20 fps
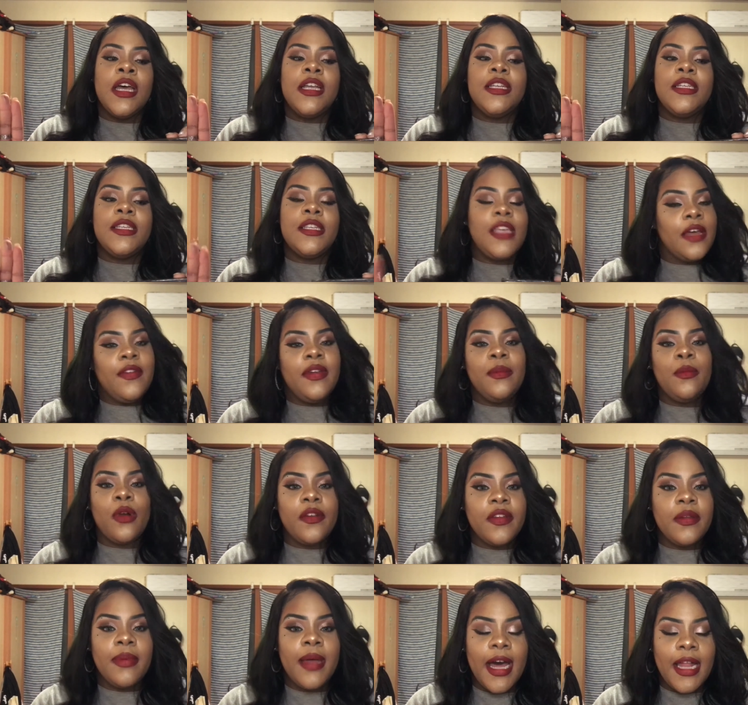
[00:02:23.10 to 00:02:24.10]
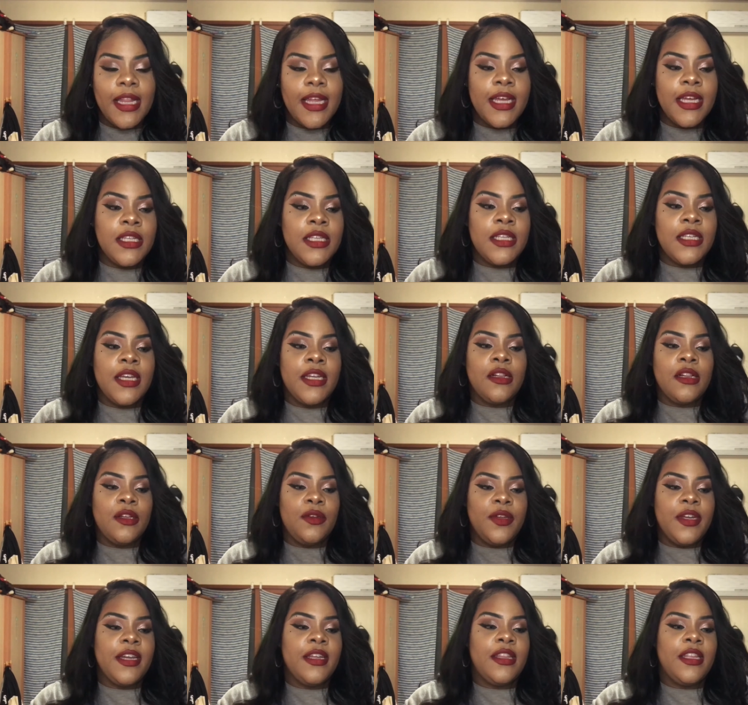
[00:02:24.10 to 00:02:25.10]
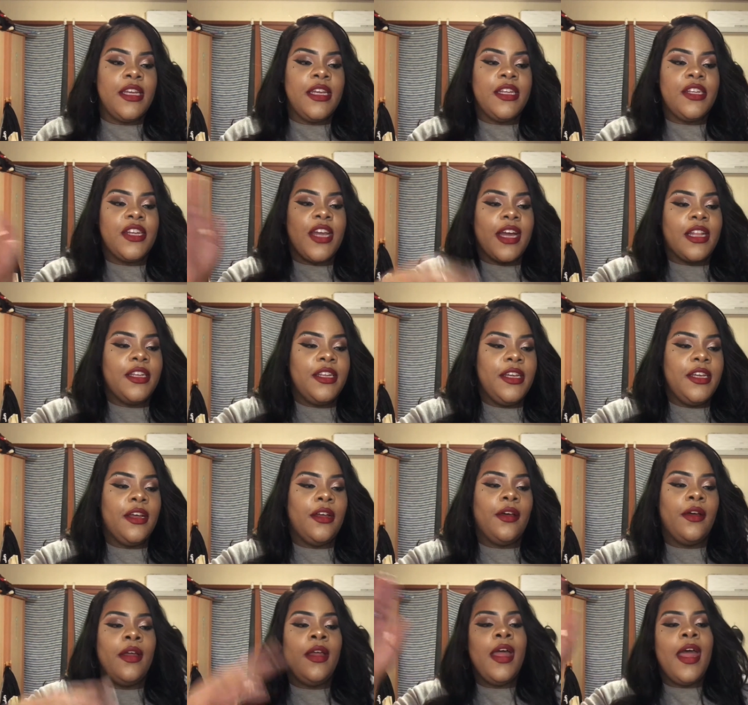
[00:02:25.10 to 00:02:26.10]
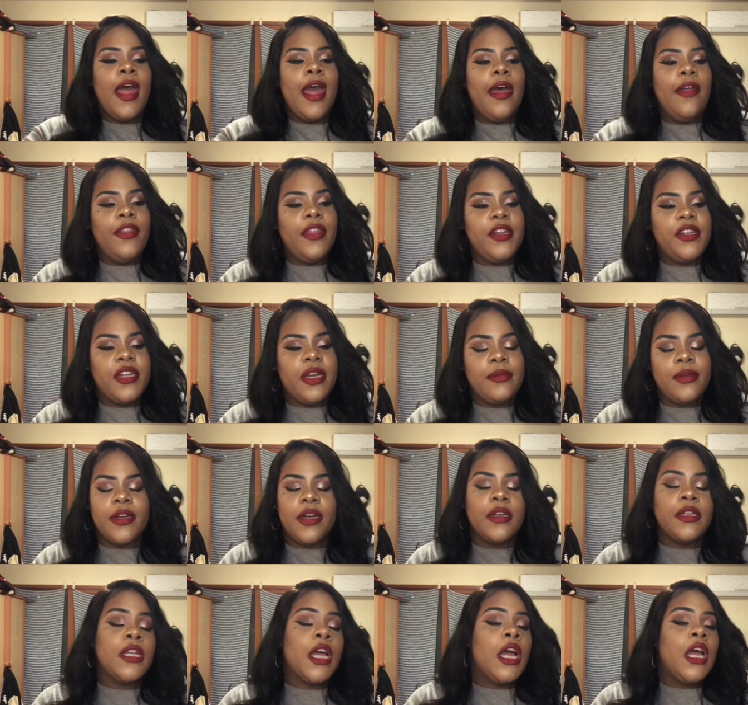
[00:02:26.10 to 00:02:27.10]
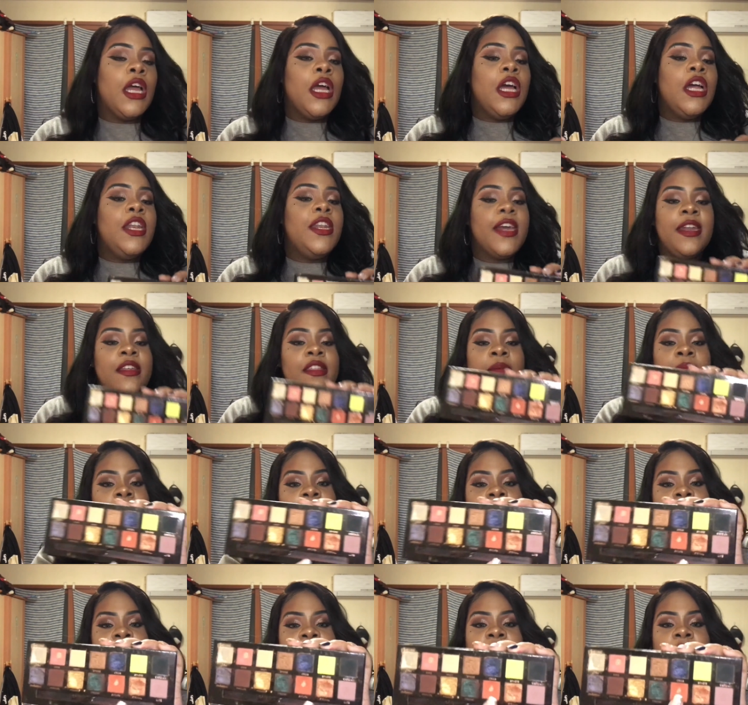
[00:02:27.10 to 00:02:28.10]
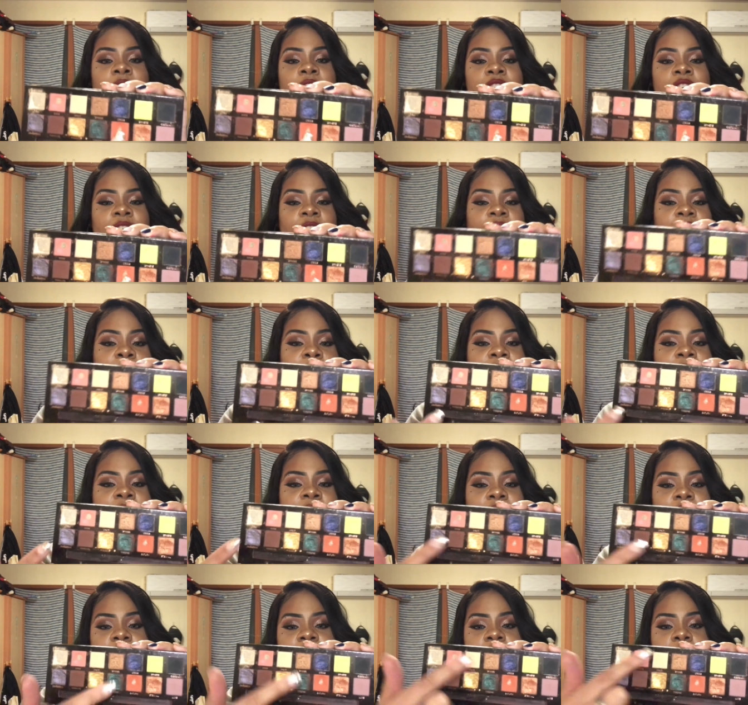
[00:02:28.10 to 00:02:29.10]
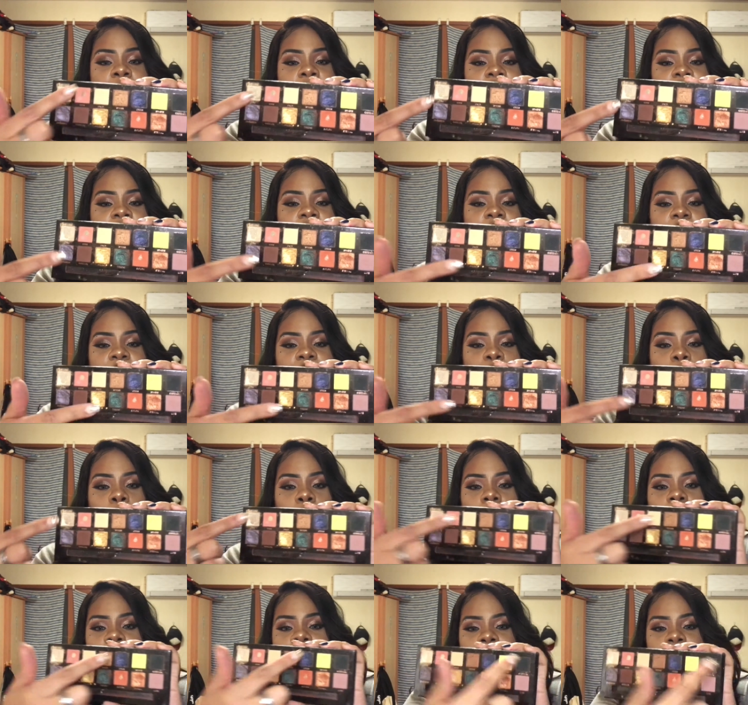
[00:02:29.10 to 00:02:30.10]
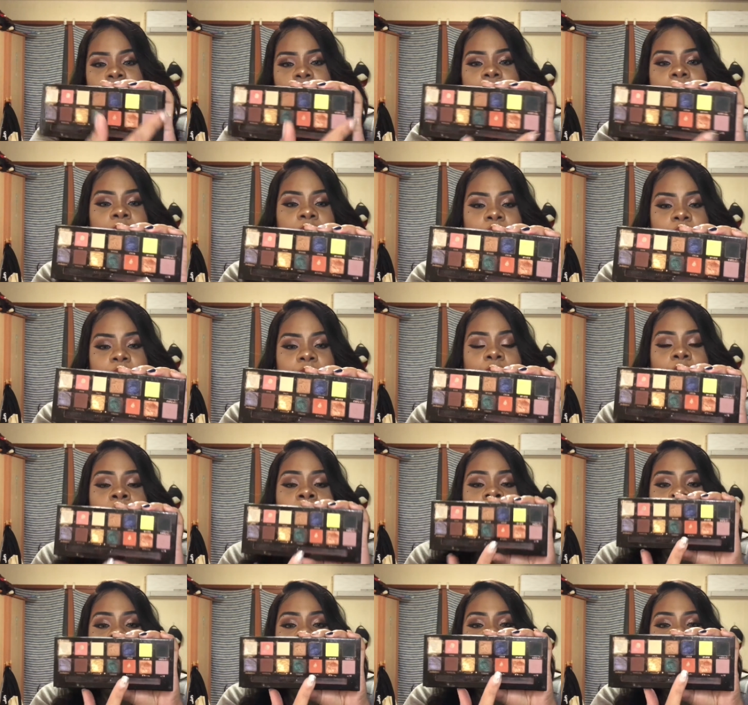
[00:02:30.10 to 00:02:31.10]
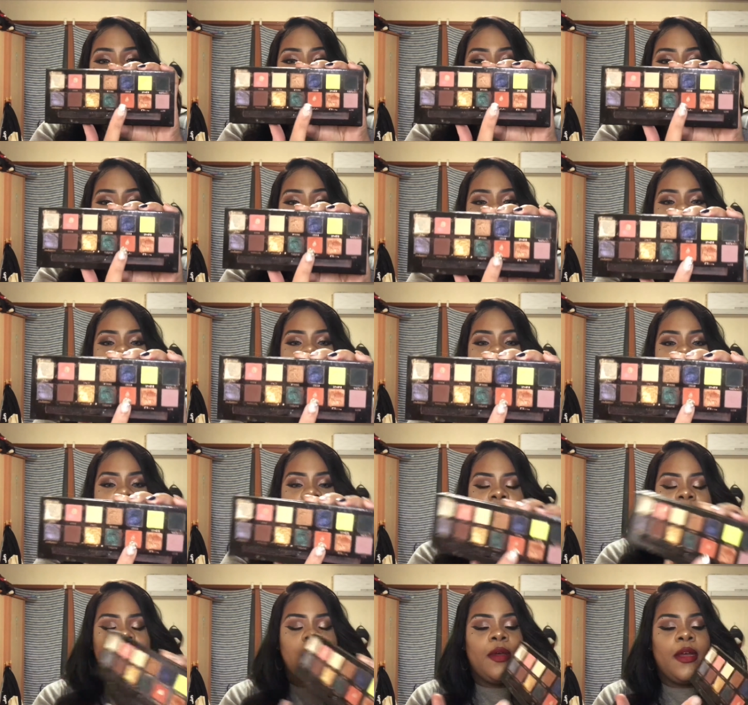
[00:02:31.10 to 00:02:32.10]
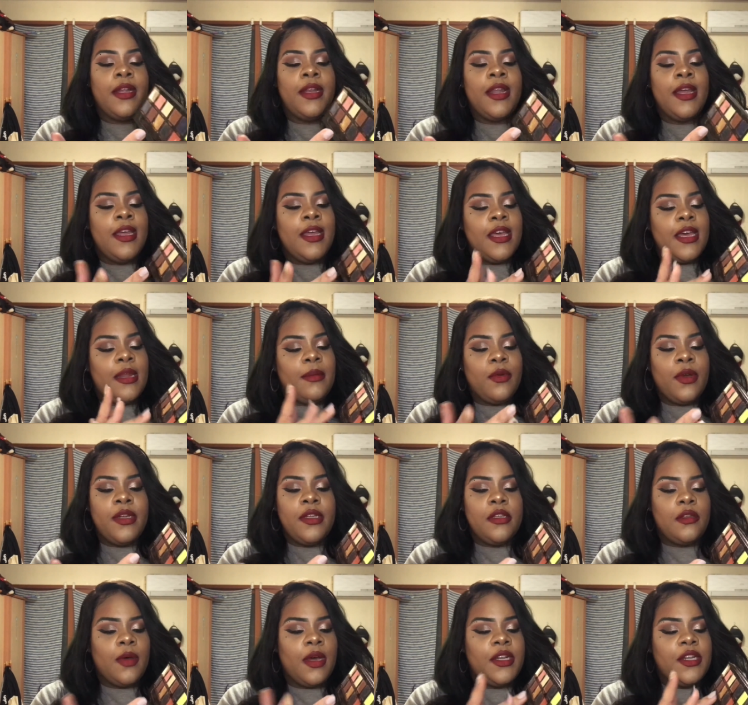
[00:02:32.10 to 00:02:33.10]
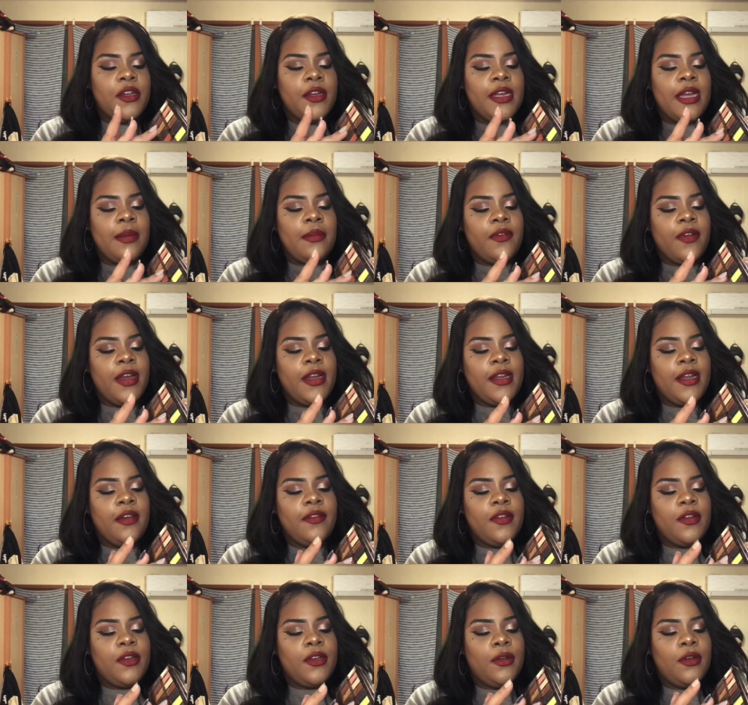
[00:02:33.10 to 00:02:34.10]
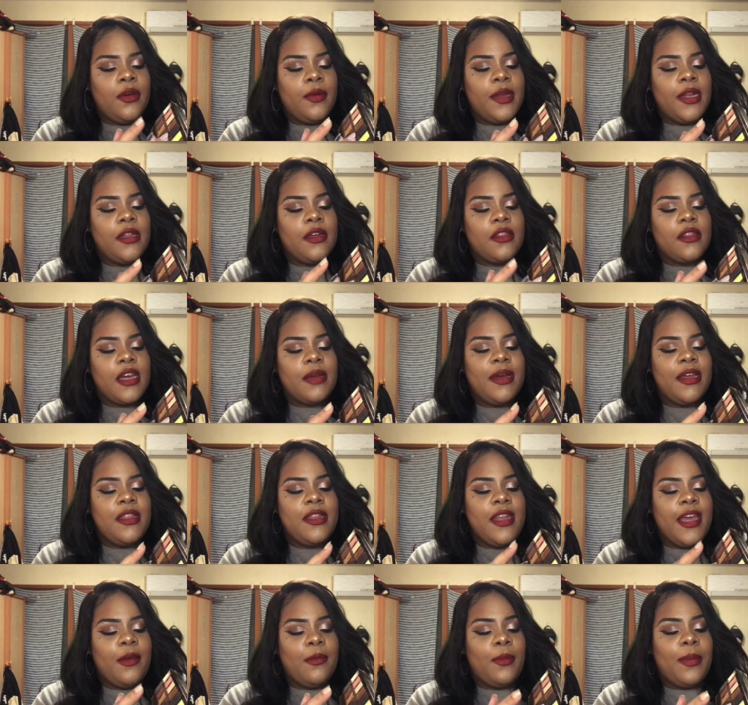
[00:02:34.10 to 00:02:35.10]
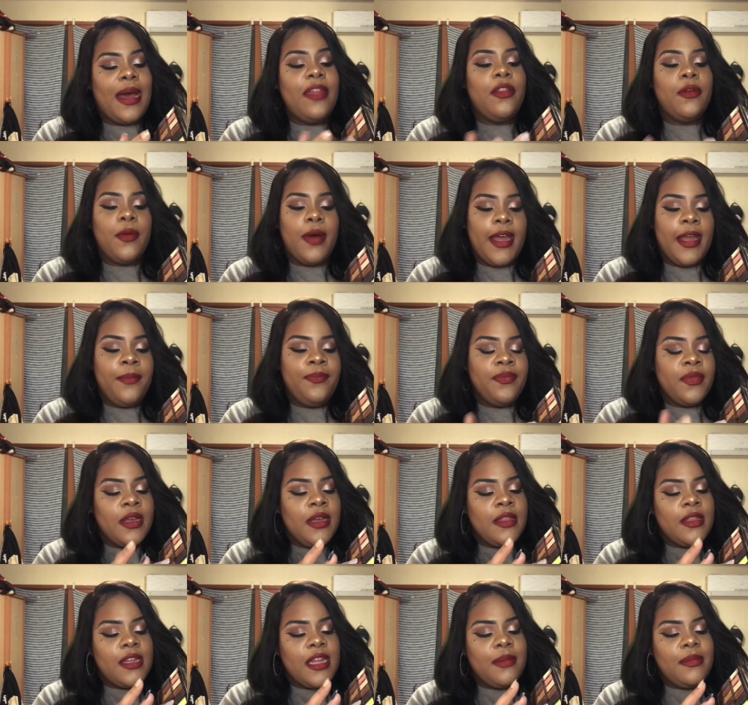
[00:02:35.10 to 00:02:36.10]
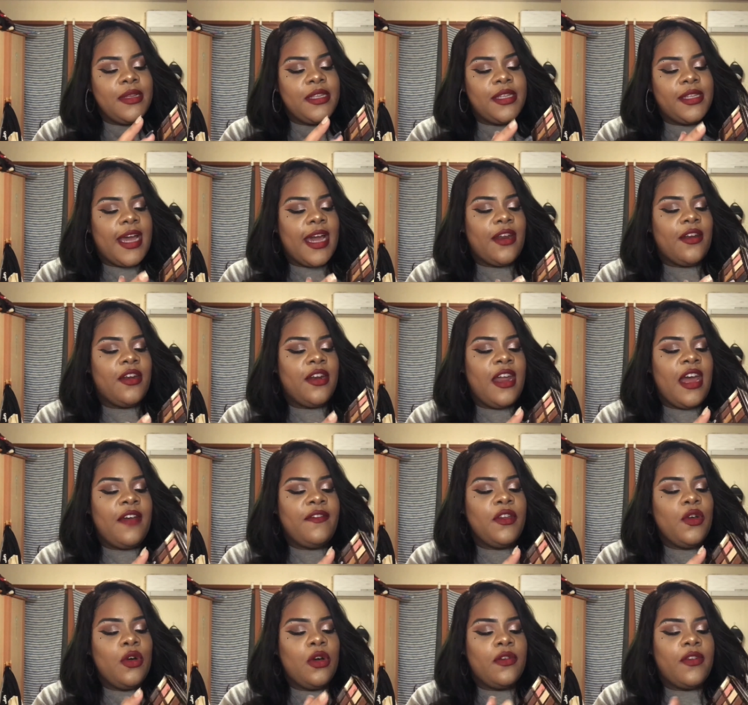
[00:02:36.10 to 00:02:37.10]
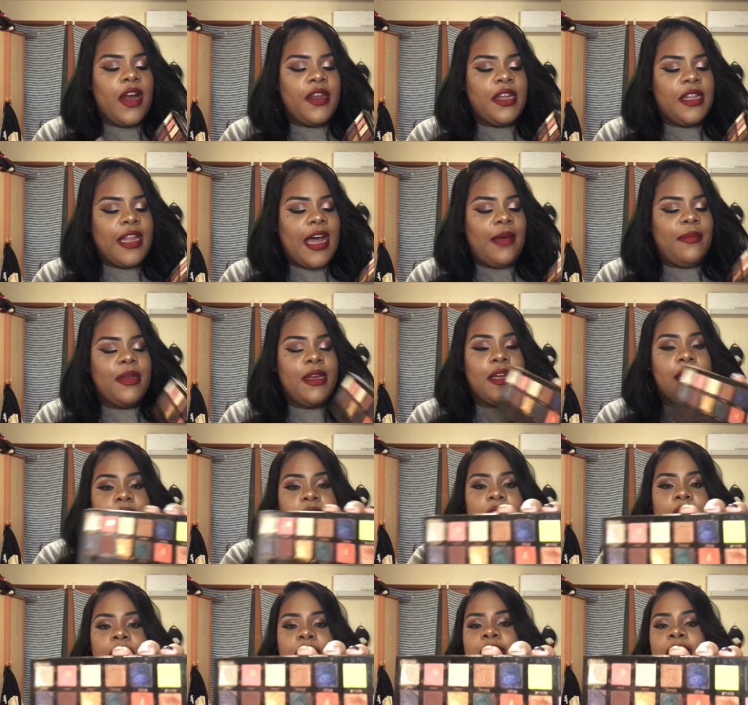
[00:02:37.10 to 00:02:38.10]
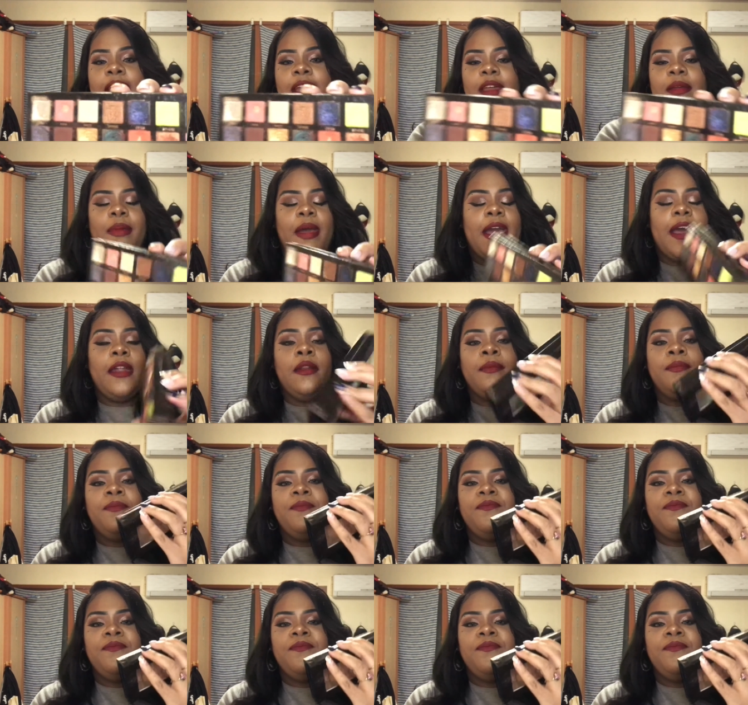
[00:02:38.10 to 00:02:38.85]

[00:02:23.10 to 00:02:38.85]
7 Morphe palettes, including the Jaclyn Hill and the James Charles. None of them contain this shade. They might have similar shades to all this around here. None of them have this one. And I'm going to swatch it on camera right now if you don't know what it looks like. By the way, the name is Saturn, and I have to go around a lot because clearly I hit pan.